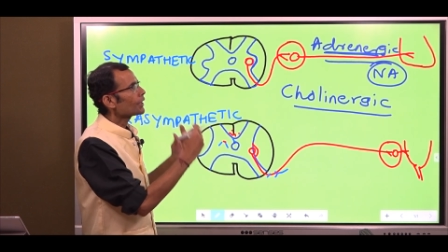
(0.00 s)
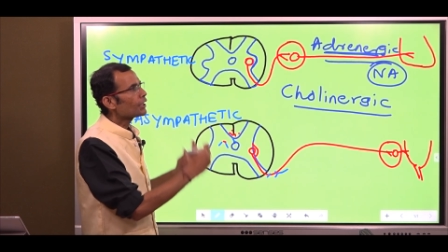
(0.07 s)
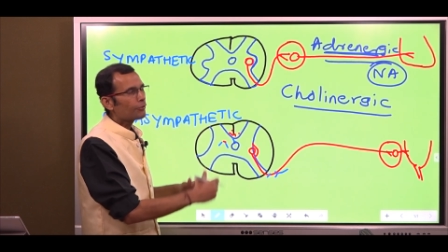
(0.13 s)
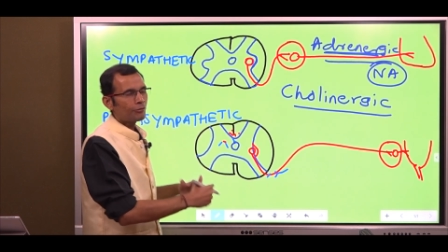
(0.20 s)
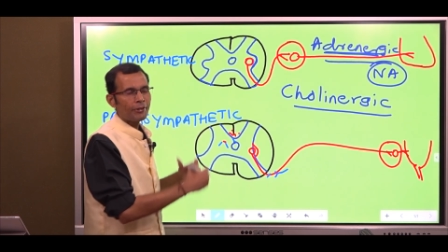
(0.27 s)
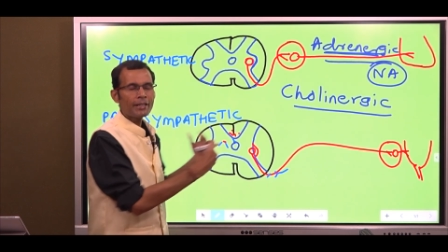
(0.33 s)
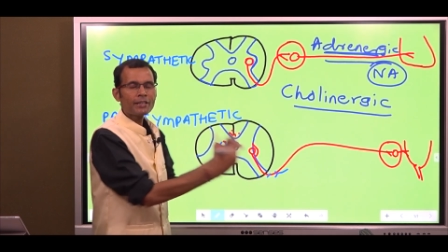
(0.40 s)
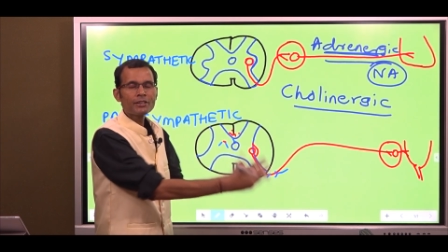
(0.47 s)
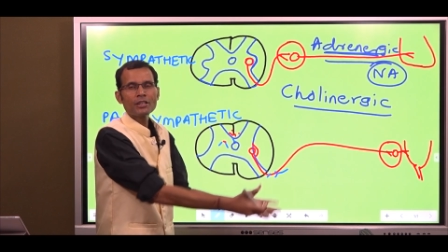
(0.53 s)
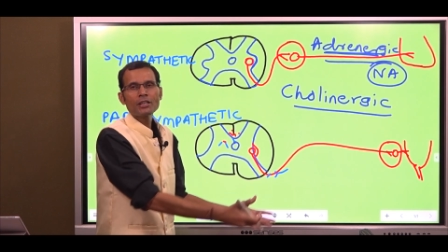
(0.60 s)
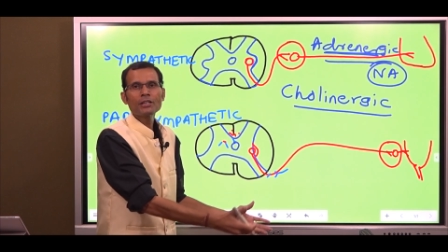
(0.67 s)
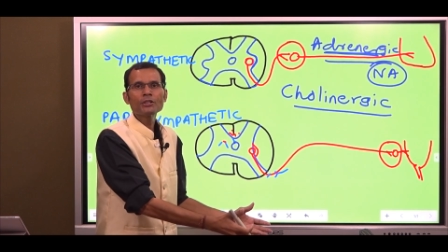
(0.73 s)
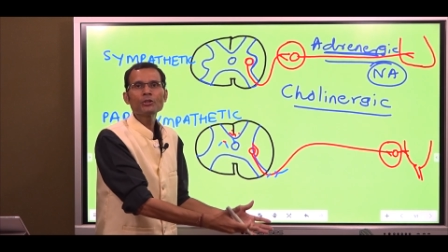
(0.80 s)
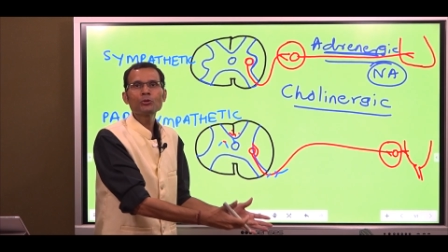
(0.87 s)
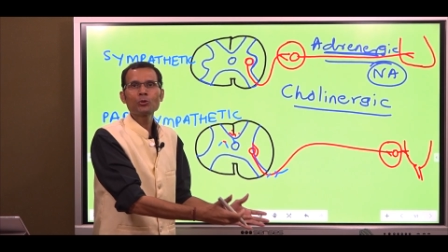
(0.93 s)

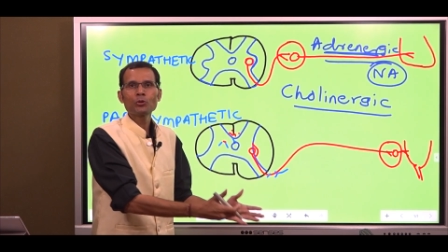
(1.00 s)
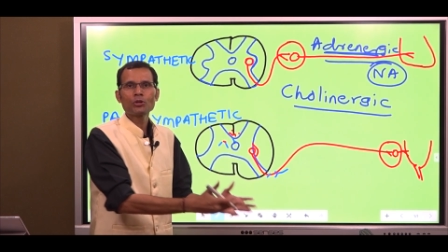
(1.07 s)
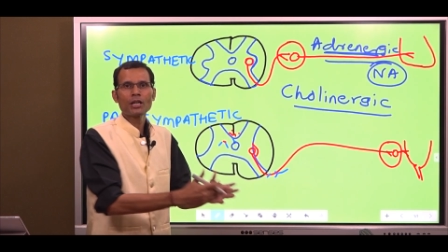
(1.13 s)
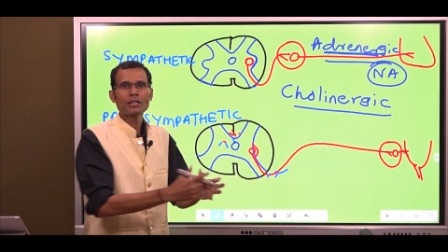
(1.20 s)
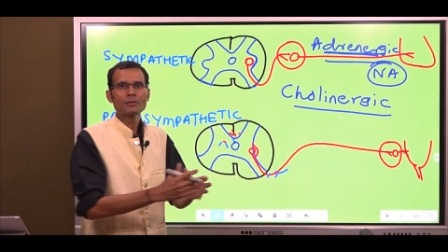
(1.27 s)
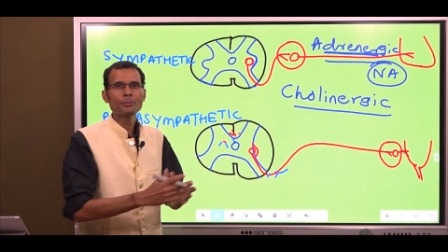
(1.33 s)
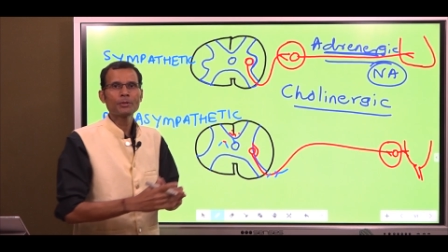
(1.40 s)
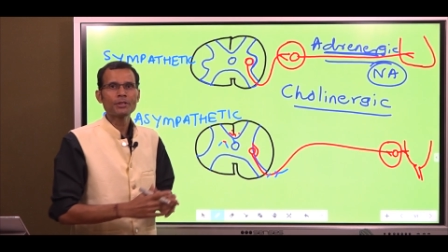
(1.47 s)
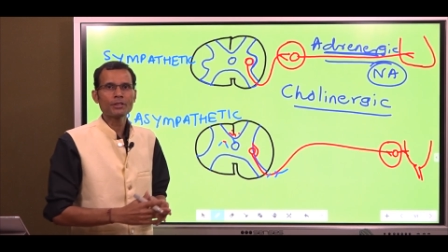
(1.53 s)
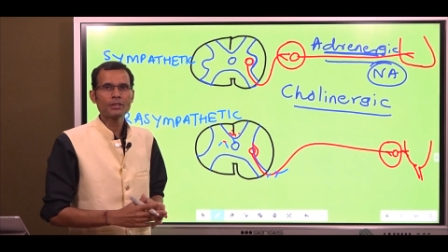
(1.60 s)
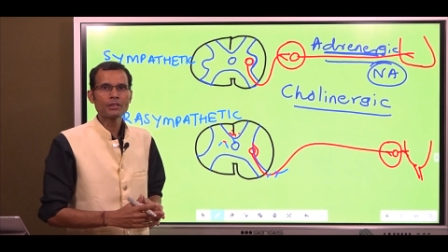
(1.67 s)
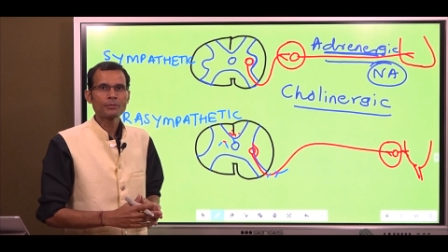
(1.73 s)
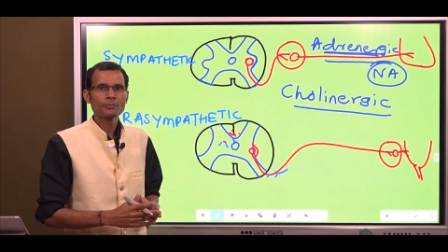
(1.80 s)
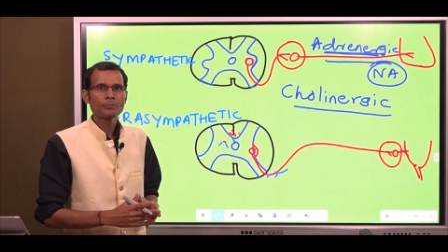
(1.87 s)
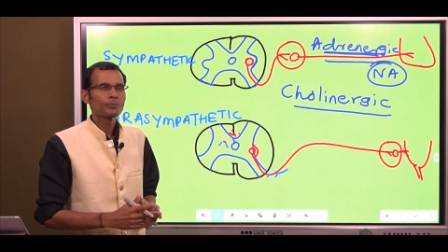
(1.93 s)
effector neurotransmitter